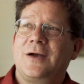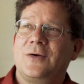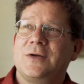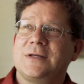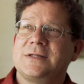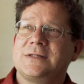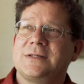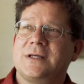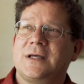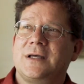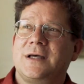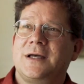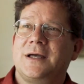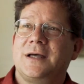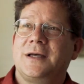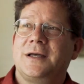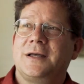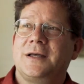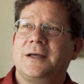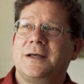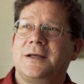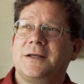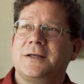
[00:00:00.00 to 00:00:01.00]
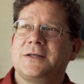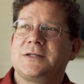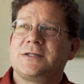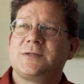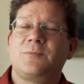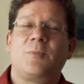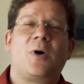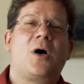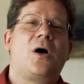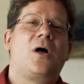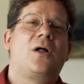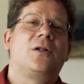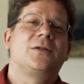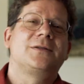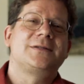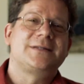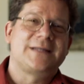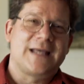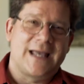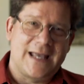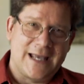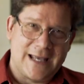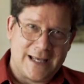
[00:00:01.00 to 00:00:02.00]
is a small
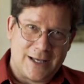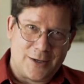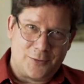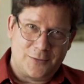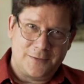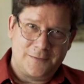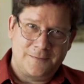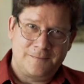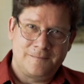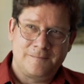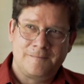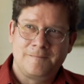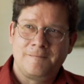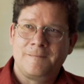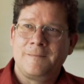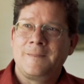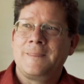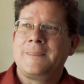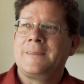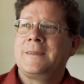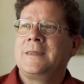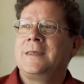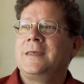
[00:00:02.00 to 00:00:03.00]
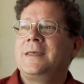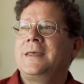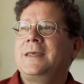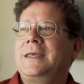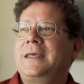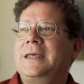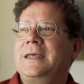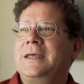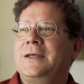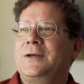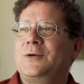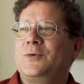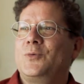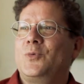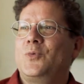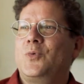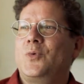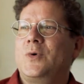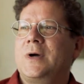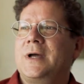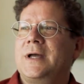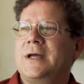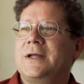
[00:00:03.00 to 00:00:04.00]
town in
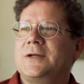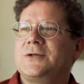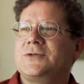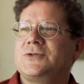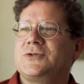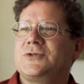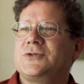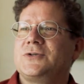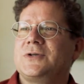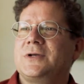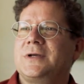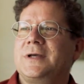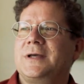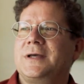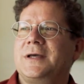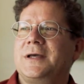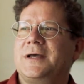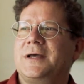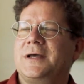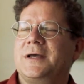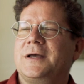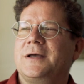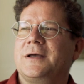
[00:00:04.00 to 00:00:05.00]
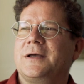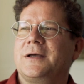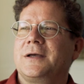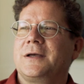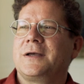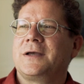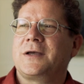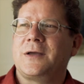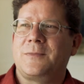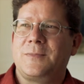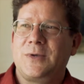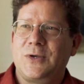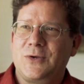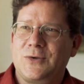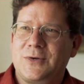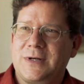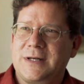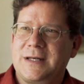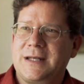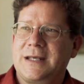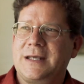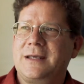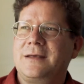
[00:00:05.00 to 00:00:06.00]
which
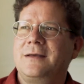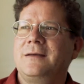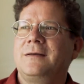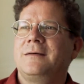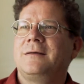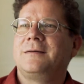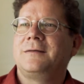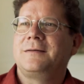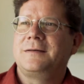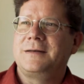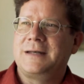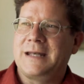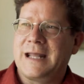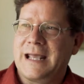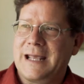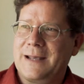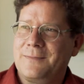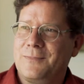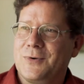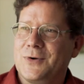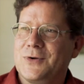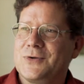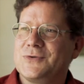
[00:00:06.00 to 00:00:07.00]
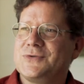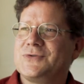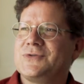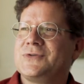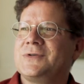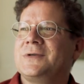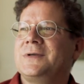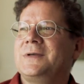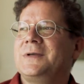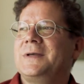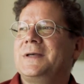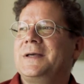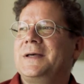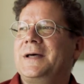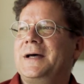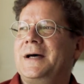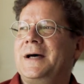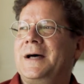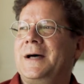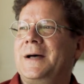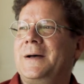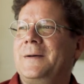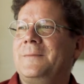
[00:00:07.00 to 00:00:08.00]
community, neighbors,
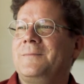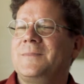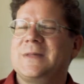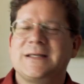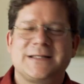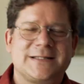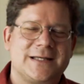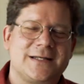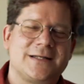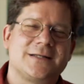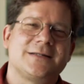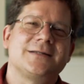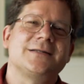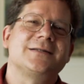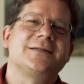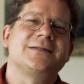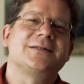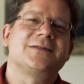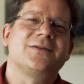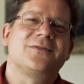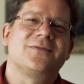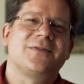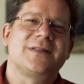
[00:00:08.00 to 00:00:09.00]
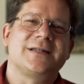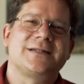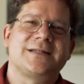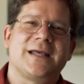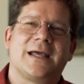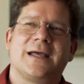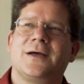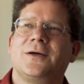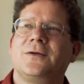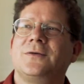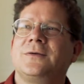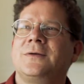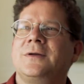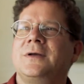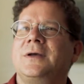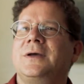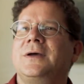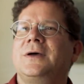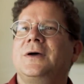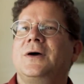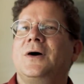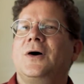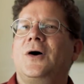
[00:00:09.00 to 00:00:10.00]
the citizens of the town
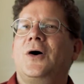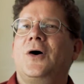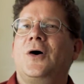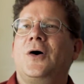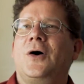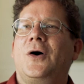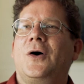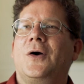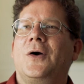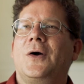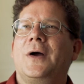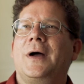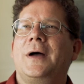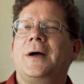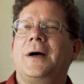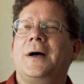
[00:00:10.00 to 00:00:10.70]
are